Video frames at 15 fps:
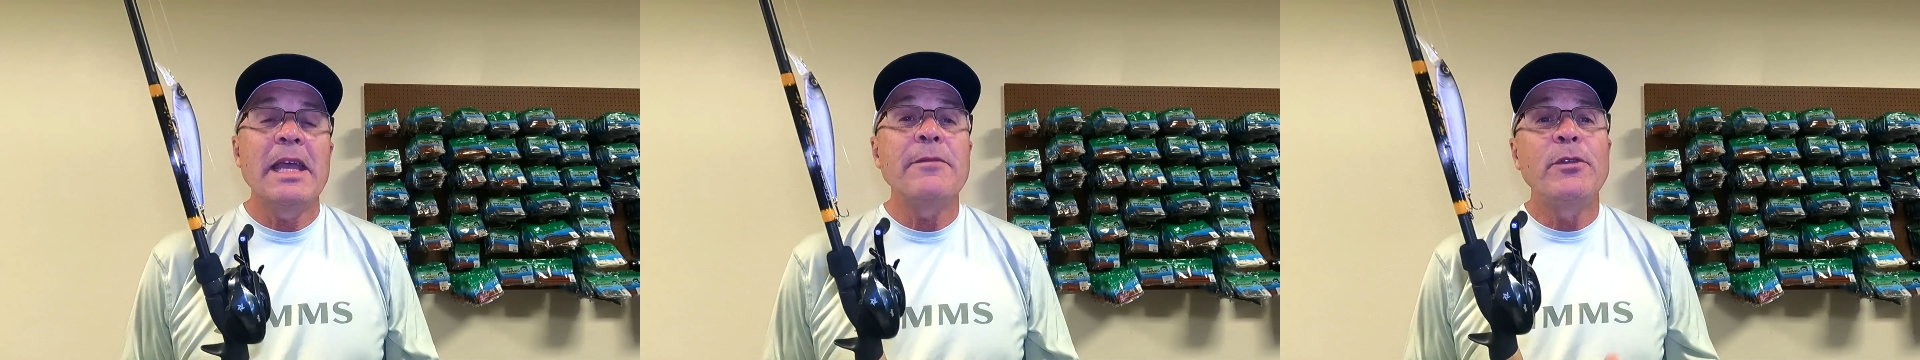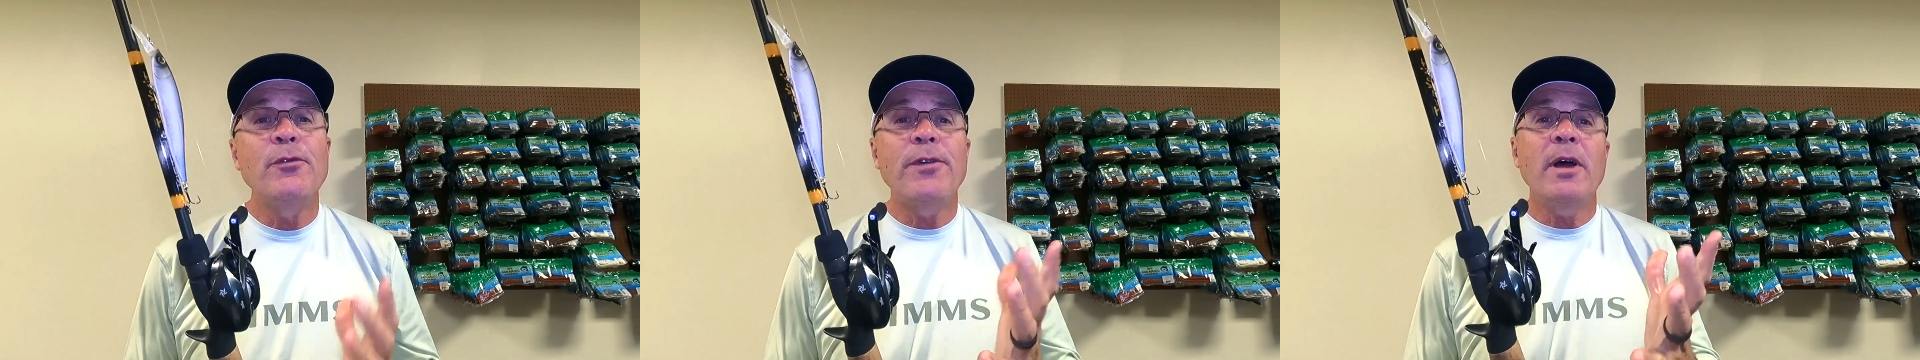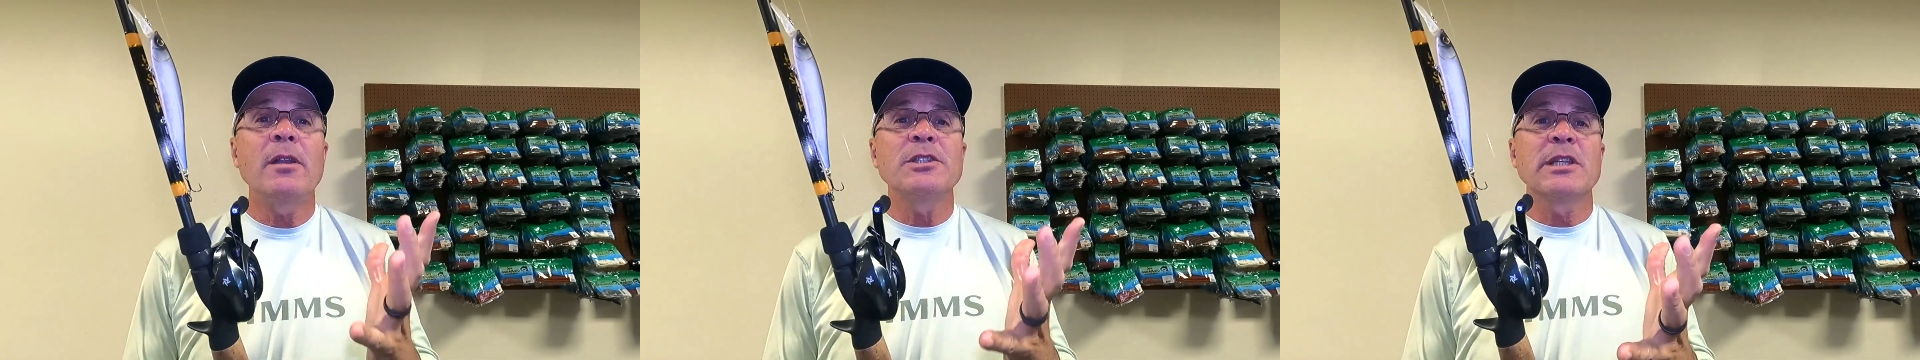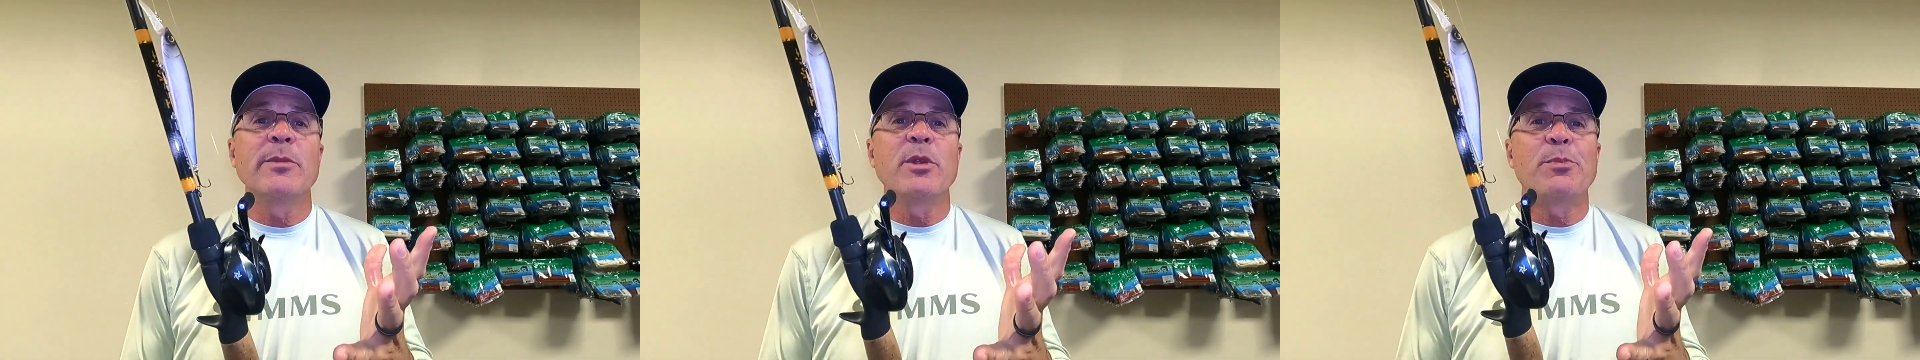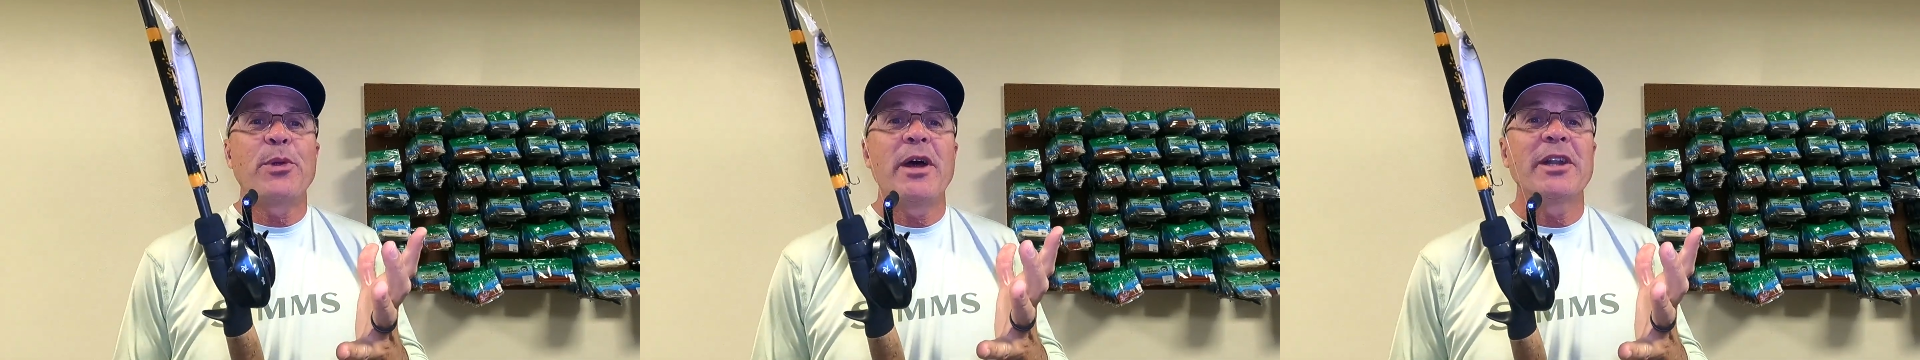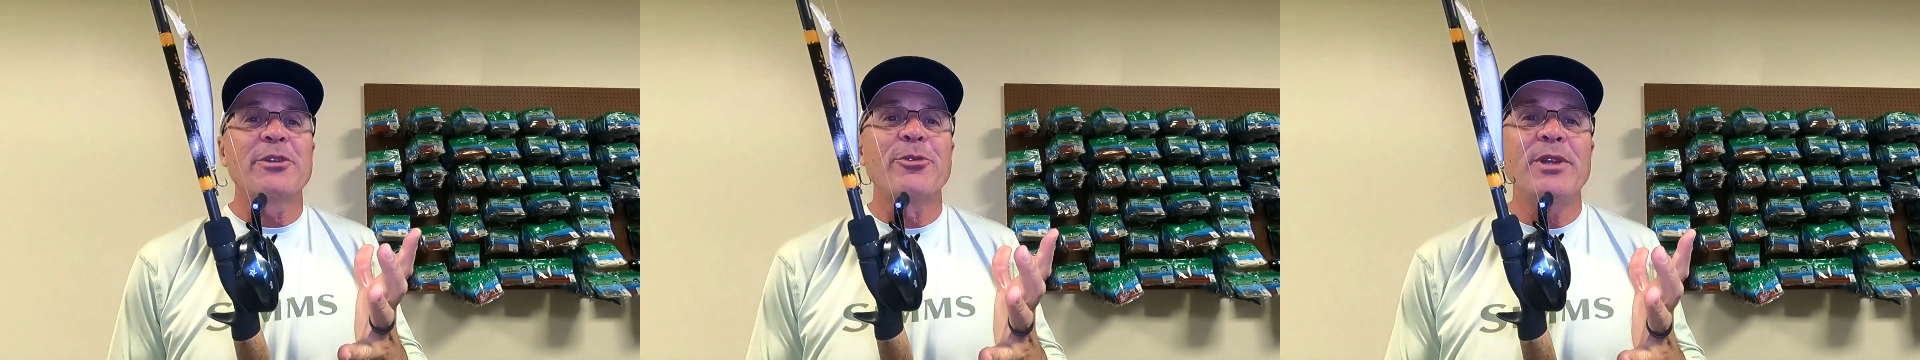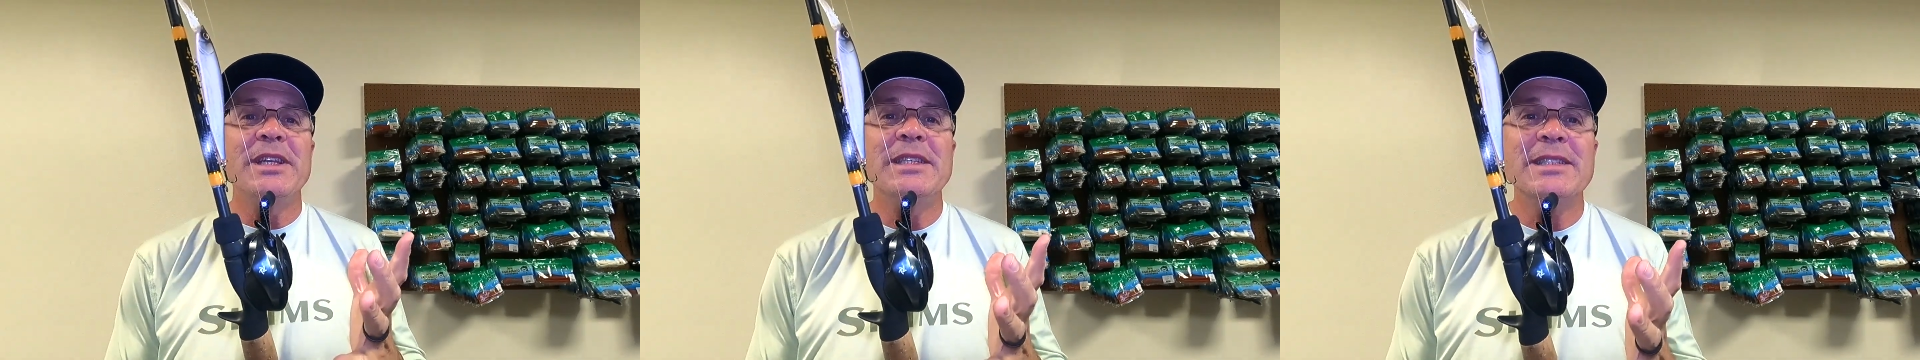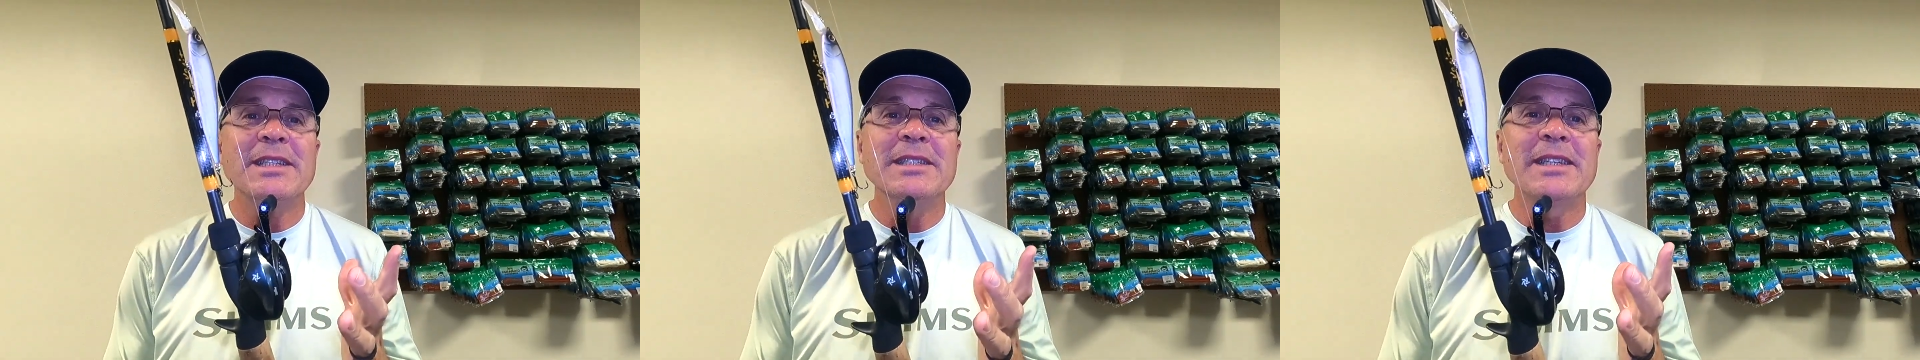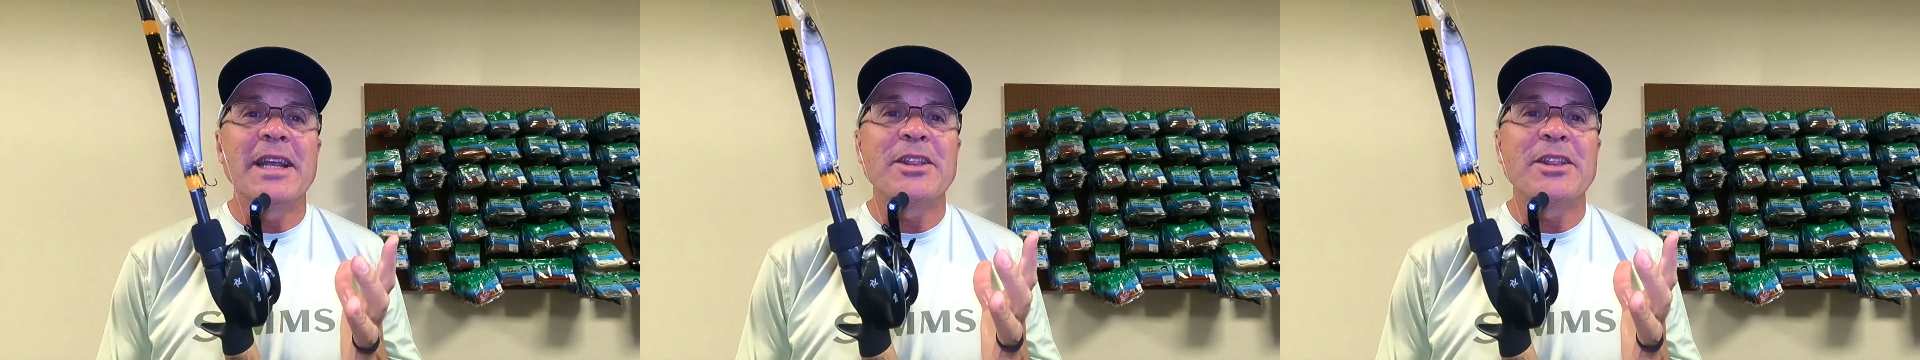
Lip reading: Hey, if you followed some of the product releases